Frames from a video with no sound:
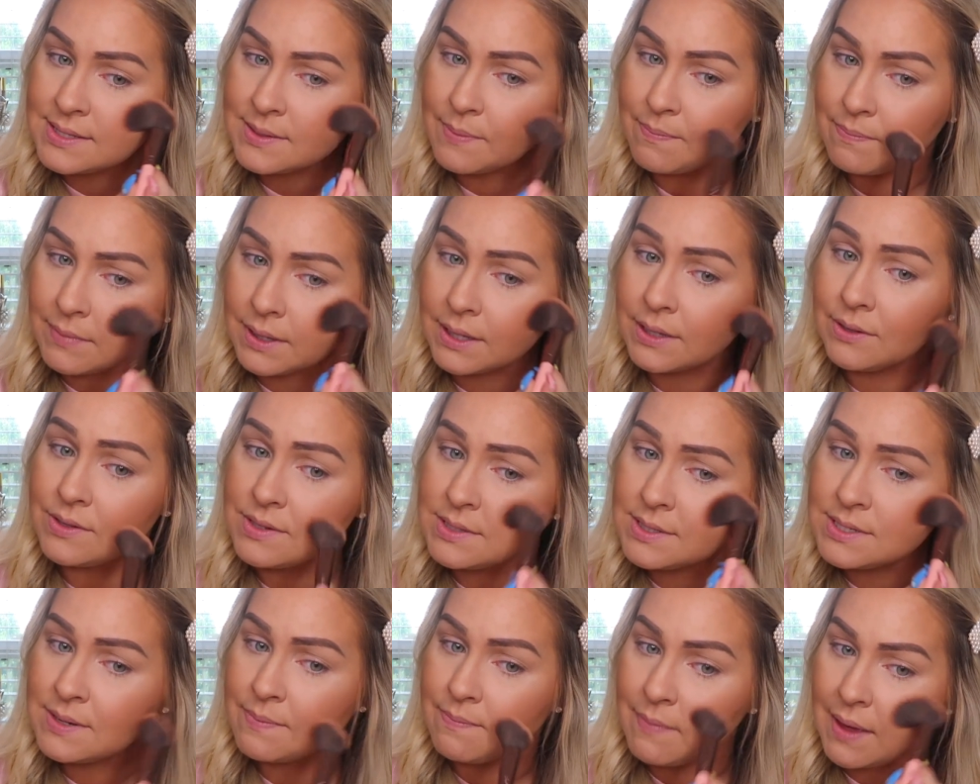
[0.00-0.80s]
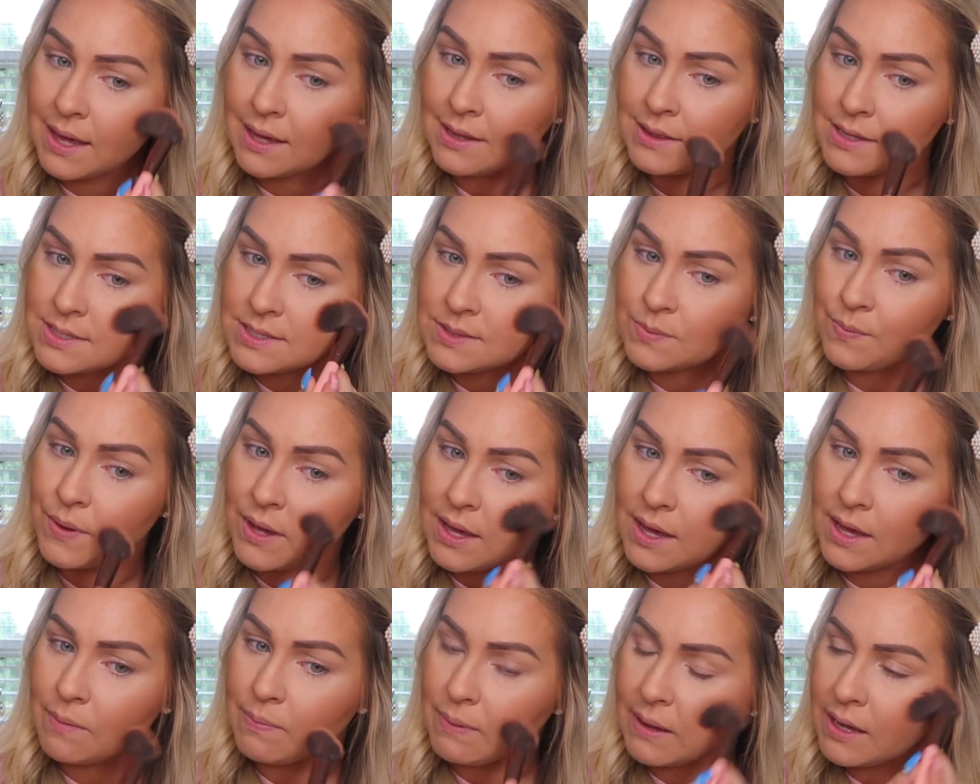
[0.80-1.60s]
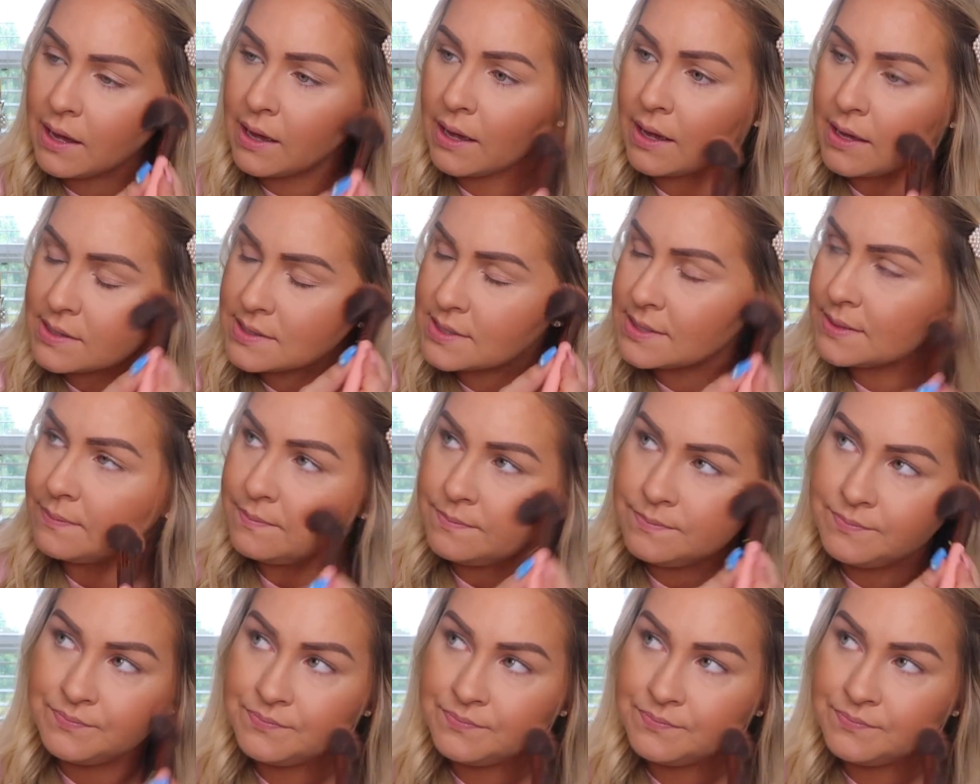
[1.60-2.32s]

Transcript: some meals to make this week because